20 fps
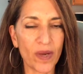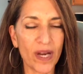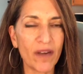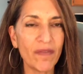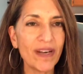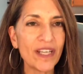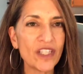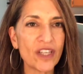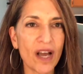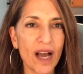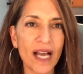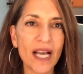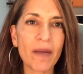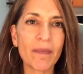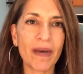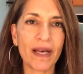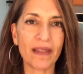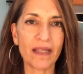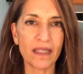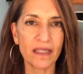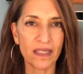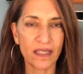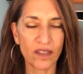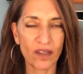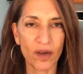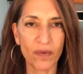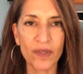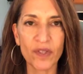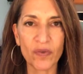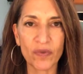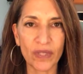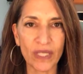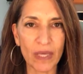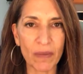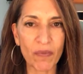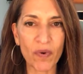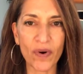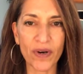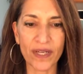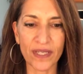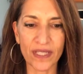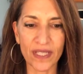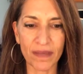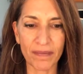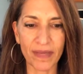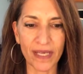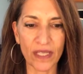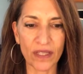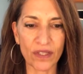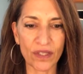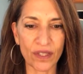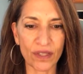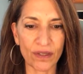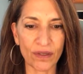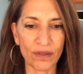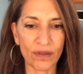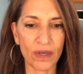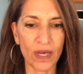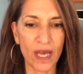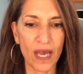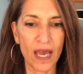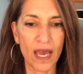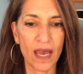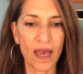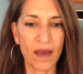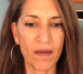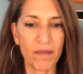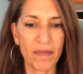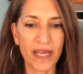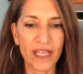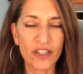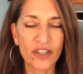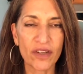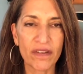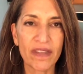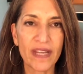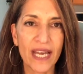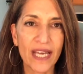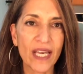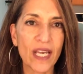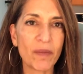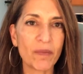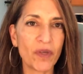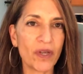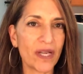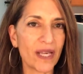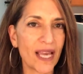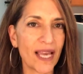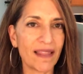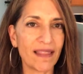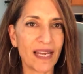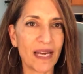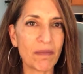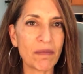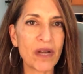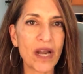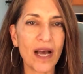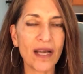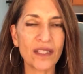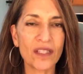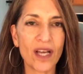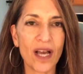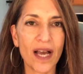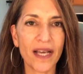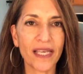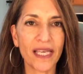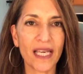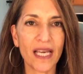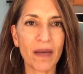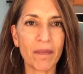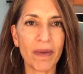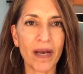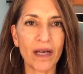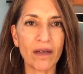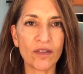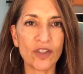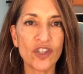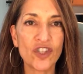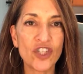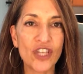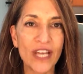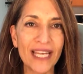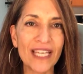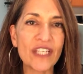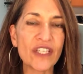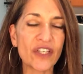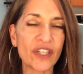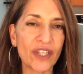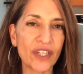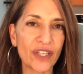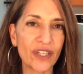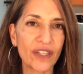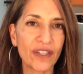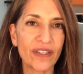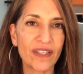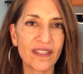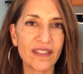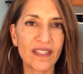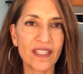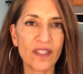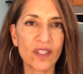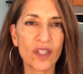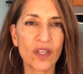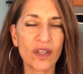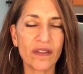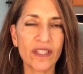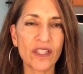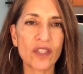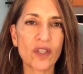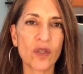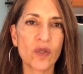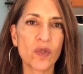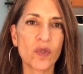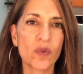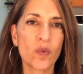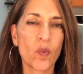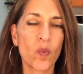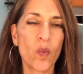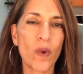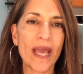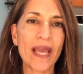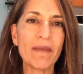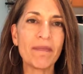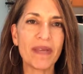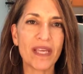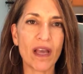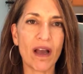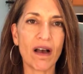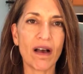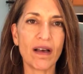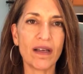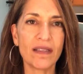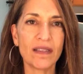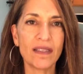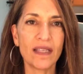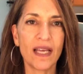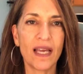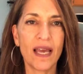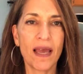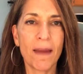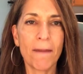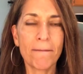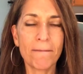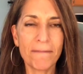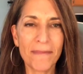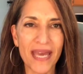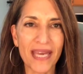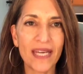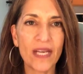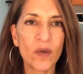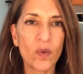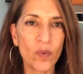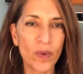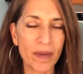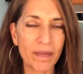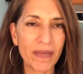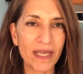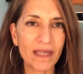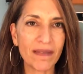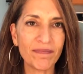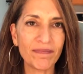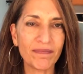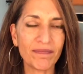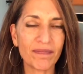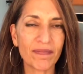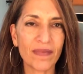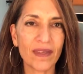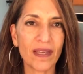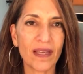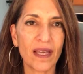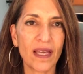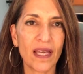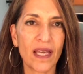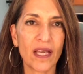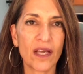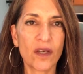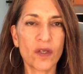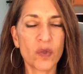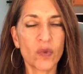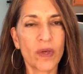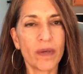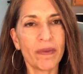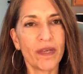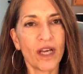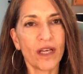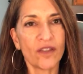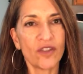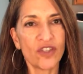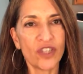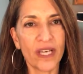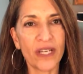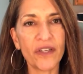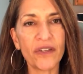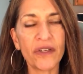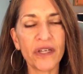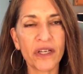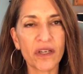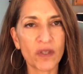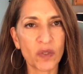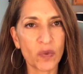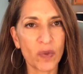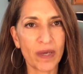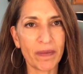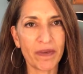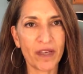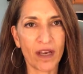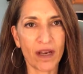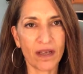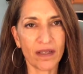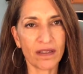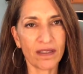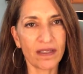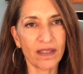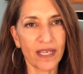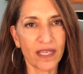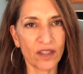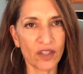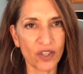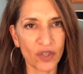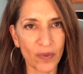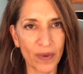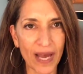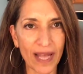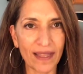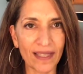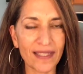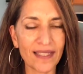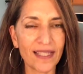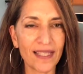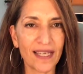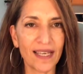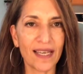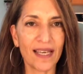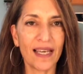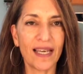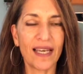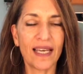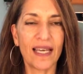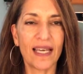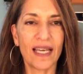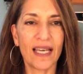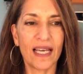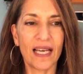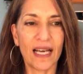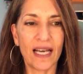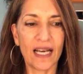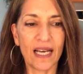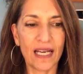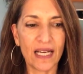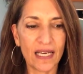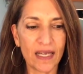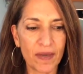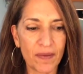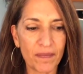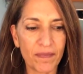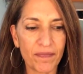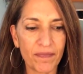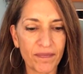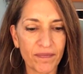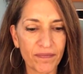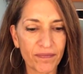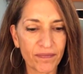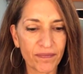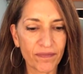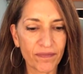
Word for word: whenever I talk about this, it's always really important to me to make sure that I communicate that I'm not talking about gender. This is this goes way beyond men and women. It goes way beyond gender and it goes way beyond sexuality. Um,